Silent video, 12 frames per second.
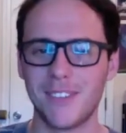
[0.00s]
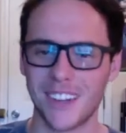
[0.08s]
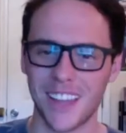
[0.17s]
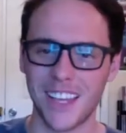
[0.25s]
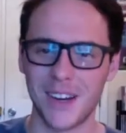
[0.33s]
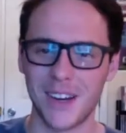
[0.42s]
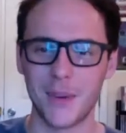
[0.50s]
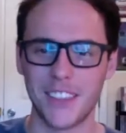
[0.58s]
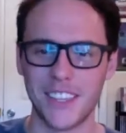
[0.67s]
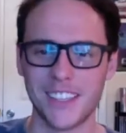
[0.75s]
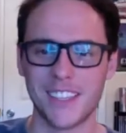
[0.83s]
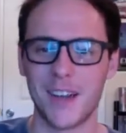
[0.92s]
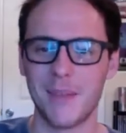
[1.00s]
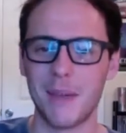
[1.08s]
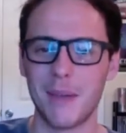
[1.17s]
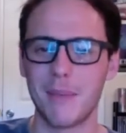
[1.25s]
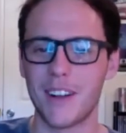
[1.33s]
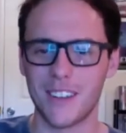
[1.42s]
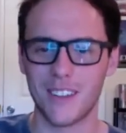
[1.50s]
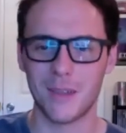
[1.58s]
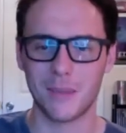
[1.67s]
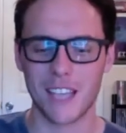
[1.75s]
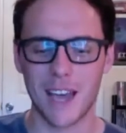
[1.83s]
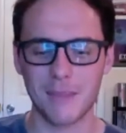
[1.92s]
for later when the zombie
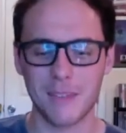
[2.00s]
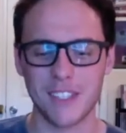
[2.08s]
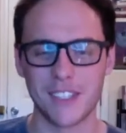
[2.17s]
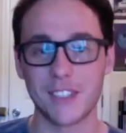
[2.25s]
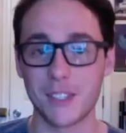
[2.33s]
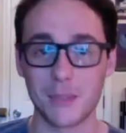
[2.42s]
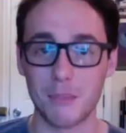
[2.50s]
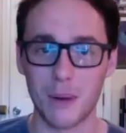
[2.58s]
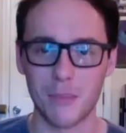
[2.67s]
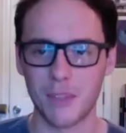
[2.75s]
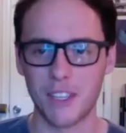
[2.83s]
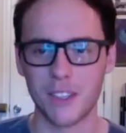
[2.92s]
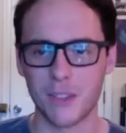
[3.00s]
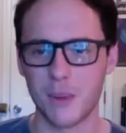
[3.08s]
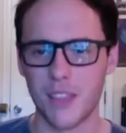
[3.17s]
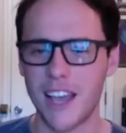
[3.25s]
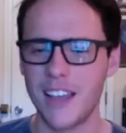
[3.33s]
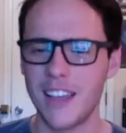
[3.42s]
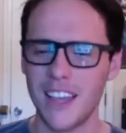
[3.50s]
apocalypse happens. He's just bumbling through that.